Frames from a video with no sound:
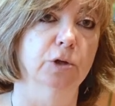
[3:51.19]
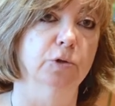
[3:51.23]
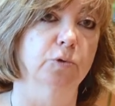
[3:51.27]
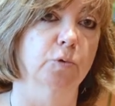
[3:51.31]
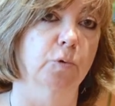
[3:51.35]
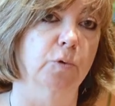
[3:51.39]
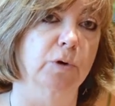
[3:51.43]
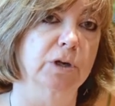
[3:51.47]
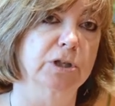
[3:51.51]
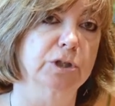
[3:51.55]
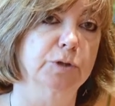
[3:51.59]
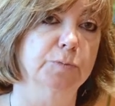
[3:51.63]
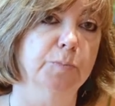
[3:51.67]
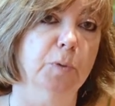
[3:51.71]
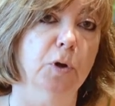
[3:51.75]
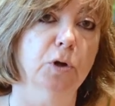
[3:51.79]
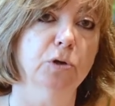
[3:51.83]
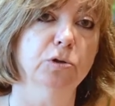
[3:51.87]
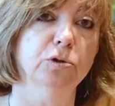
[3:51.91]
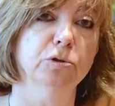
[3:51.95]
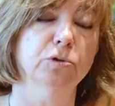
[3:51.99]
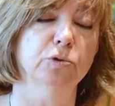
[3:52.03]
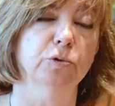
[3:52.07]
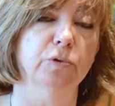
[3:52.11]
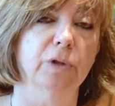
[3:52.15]
to
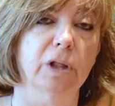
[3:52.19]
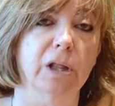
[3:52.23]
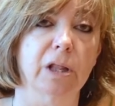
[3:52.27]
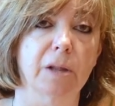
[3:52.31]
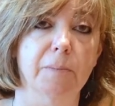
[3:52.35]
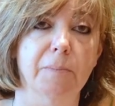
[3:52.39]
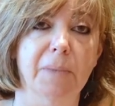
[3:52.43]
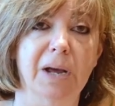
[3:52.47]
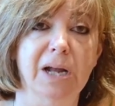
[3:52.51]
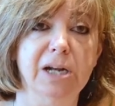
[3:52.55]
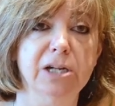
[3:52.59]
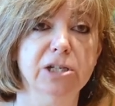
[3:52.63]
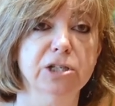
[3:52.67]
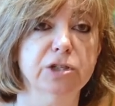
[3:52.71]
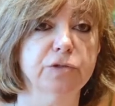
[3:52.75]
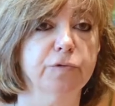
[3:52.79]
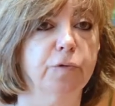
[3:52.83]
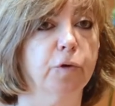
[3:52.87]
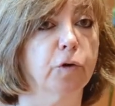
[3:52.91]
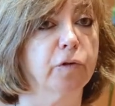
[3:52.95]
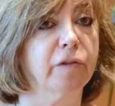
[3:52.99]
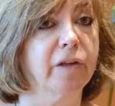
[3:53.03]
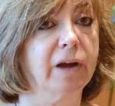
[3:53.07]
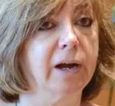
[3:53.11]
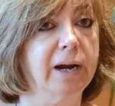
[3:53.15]
respond to the demands
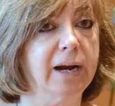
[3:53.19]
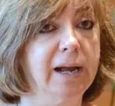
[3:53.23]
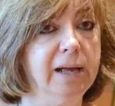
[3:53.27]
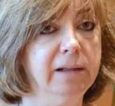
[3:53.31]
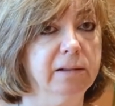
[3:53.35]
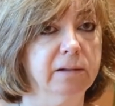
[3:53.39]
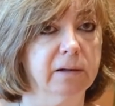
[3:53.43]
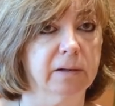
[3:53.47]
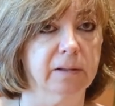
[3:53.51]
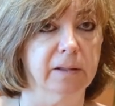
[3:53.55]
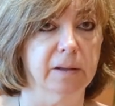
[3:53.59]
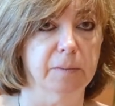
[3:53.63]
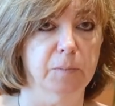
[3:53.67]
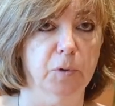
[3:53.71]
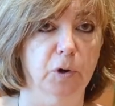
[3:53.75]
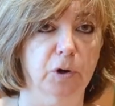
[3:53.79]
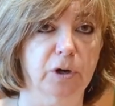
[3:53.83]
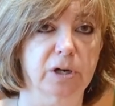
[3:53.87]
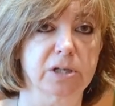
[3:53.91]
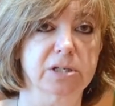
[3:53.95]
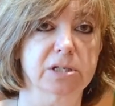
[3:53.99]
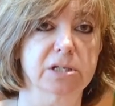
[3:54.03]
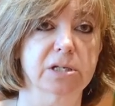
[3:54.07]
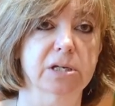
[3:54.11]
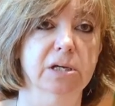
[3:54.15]
for the greater
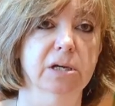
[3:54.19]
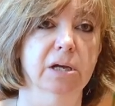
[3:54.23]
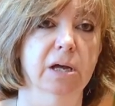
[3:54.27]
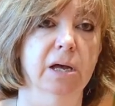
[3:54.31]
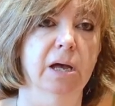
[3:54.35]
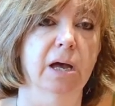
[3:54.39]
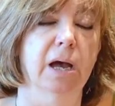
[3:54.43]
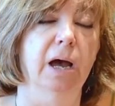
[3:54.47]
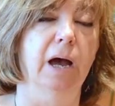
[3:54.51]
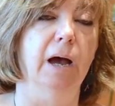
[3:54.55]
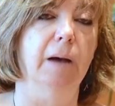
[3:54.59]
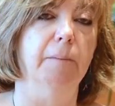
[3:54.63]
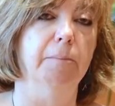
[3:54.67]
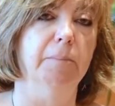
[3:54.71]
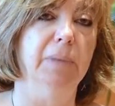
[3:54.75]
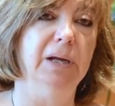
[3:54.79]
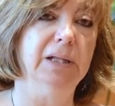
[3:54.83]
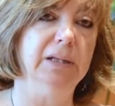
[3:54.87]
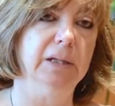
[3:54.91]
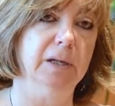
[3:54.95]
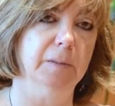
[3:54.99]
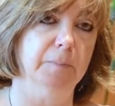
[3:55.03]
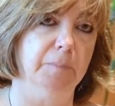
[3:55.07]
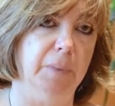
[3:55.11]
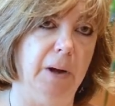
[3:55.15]
democracy and
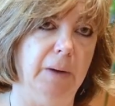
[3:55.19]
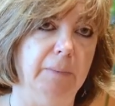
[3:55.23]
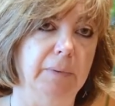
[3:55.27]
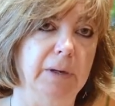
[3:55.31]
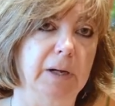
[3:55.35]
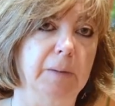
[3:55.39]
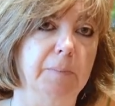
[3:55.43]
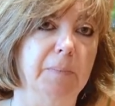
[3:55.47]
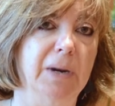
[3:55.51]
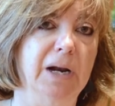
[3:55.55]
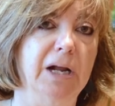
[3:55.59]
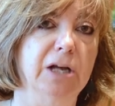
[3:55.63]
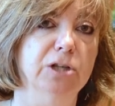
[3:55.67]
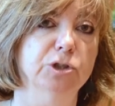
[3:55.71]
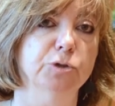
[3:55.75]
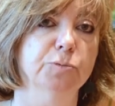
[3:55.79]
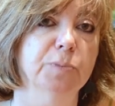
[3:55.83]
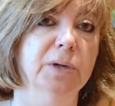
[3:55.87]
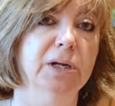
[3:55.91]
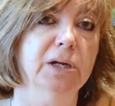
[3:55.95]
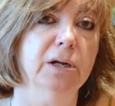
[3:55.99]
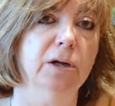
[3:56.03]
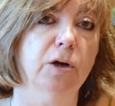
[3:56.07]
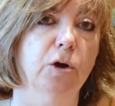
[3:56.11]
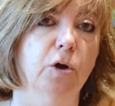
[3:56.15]
better public
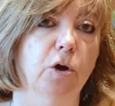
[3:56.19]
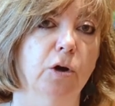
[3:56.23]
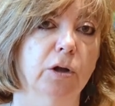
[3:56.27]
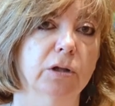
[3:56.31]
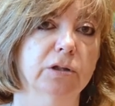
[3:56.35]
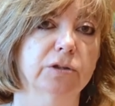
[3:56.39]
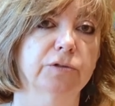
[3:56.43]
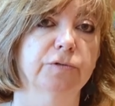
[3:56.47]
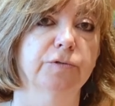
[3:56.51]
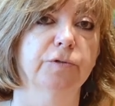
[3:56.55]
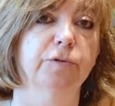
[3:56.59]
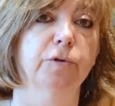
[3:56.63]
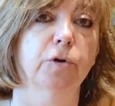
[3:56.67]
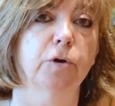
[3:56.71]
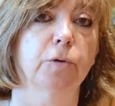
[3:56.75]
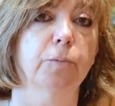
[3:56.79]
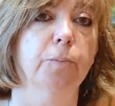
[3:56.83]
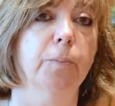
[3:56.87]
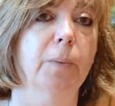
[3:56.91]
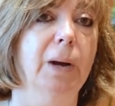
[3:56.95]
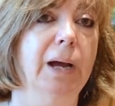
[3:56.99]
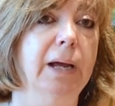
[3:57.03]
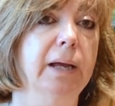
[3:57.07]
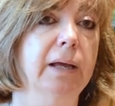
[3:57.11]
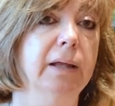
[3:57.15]
management called for
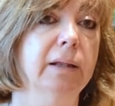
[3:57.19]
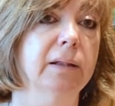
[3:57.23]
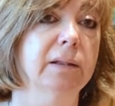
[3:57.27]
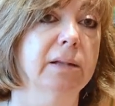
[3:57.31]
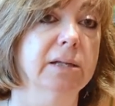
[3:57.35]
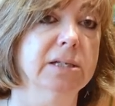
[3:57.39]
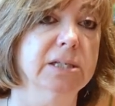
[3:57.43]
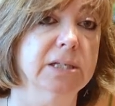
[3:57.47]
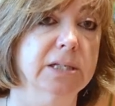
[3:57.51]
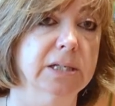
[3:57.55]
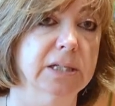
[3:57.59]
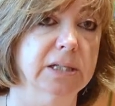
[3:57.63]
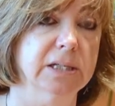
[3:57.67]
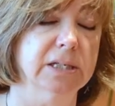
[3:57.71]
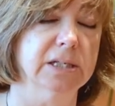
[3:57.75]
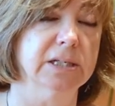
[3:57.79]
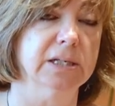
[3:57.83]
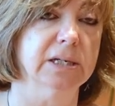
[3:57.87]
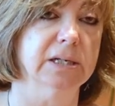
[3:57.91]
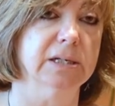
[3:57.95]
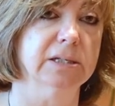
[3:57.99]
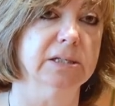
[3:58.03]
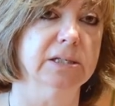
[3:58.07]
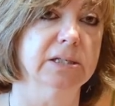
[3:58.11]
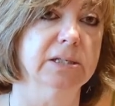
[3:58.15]
by the
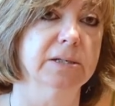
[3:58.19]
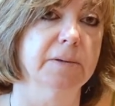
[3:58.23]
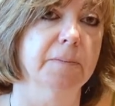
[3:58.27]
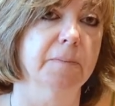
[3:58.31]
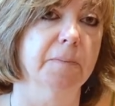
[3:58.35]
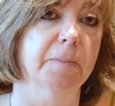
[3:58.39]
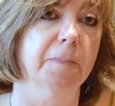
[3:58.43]
citizens.